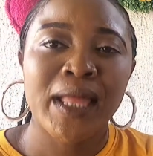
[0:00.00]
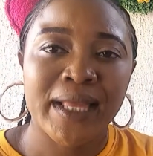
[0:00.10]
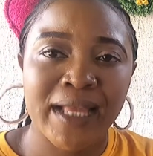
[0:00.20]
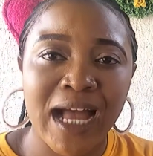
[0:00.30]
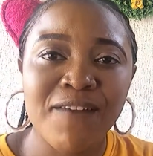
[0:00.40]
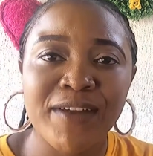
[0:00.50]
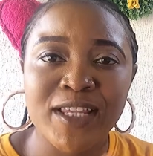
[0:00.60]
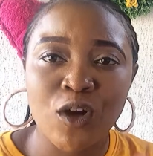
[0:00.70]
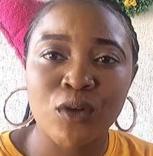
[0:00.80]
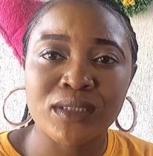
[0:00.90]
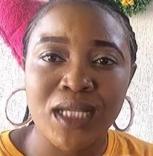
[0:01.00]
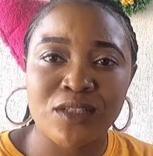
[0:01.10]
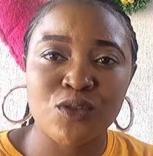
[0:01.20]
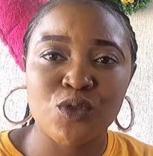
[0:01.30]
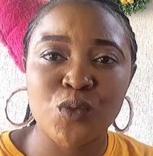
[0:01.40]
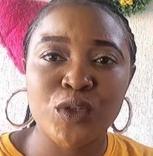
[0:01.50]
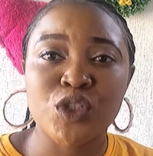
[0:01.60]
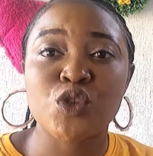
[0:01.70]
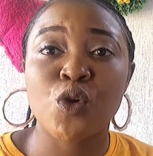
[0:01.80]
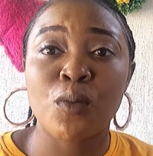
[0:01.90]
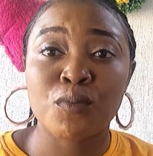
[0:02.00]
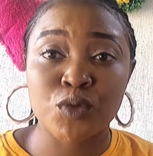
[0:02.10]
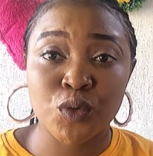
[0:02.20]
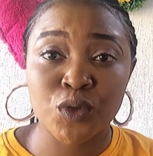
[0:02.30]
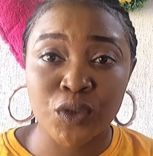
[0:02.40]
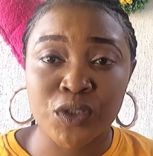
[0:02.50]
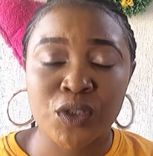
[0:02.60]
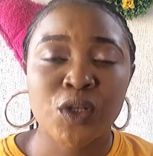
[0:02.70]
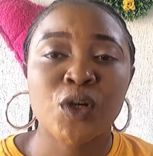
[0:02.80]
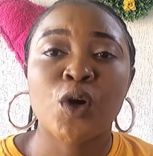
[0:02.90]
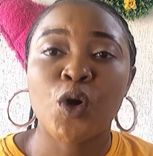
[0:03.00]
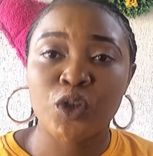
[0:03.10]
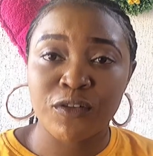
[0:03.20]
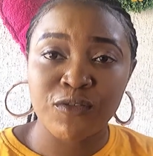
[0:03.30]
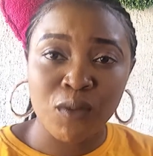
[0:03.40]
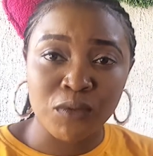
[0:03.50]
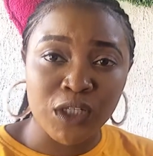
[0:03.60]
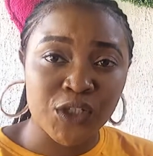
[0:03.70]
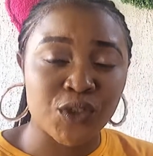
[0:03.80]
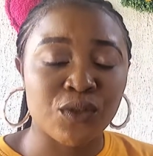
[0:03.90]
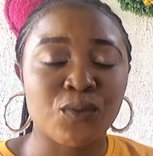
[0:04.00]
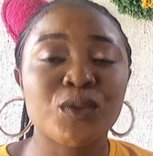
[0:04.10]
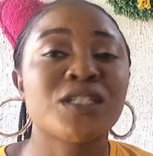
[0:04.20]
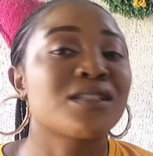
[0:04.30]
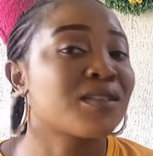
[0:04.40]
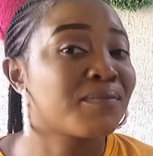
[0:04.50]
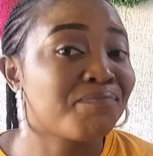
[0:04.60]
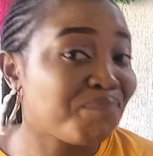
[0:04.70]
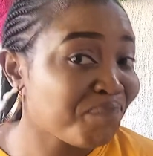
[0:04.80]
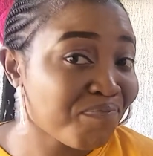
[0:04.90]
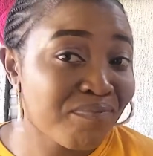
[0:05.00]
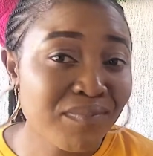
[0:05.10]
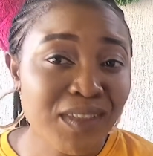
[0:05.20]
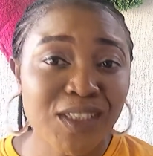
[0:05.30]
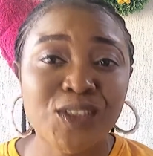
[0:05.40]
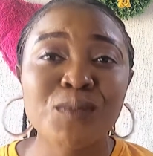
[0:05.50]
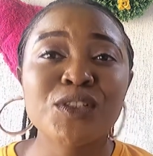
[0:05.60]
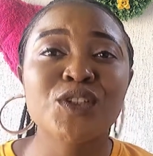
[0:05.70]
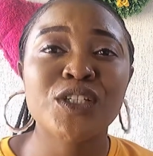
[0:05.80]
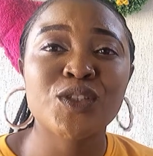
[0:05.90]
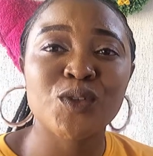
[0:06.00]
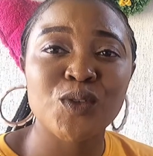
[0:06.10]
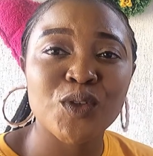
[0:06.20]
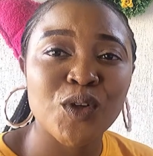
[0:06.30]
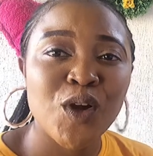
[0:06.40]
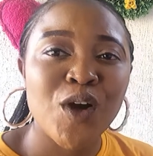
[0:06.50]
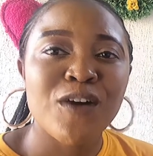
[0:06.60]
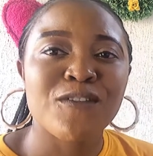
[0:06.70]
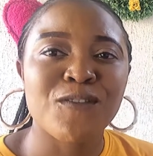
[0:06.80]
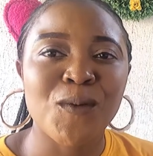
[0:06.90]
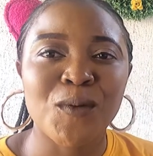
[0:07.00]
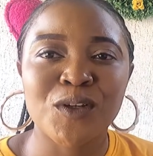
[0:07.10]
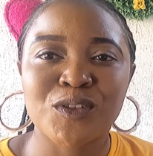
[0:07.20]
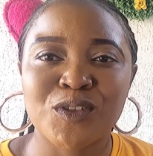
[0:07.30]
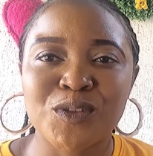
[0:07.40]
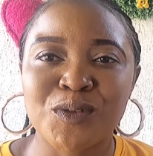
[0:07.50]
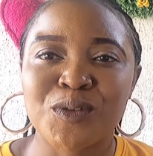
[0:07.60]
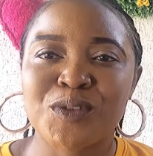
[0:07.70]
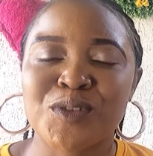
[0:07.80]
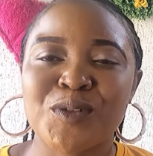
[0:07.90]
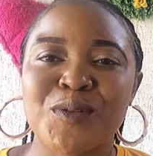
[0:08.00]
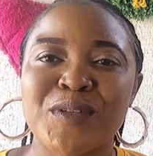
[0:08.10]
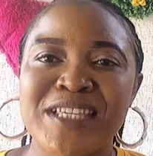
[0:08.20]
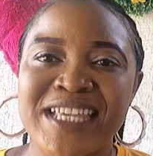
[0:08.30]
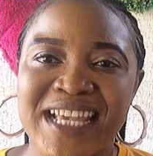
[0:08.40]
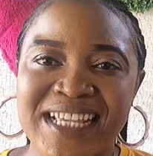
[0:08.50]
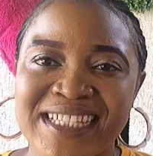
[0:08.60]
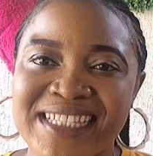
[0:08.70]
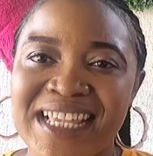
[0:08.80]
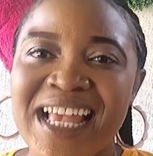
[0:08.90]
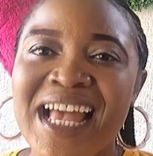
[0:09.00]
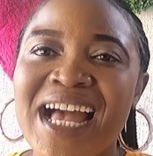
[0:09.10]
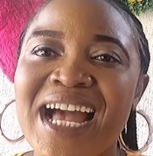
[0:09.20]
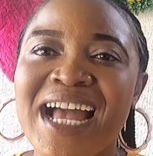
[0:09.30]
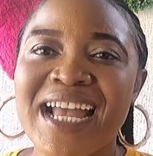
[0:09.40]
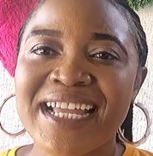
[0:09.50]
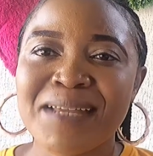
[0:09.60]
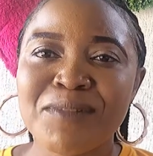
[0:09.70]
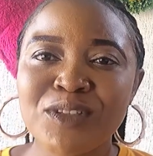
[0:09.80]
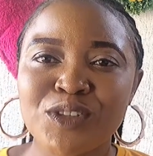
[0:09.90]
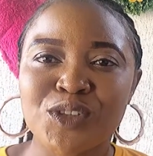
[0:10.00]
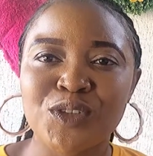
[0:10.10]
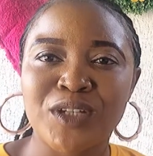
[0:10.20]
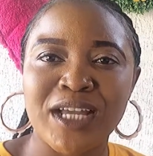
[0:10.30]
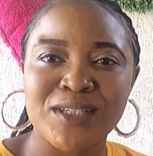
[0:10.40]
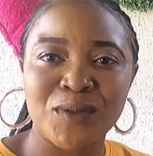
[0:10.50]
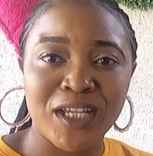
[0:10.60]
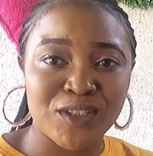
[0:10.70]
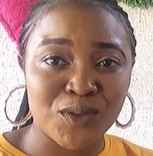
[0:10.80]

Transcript: have any contact to do with your product or your formulation, which is something you need to look forward to. So yes, and I'm going to show you guys what I do,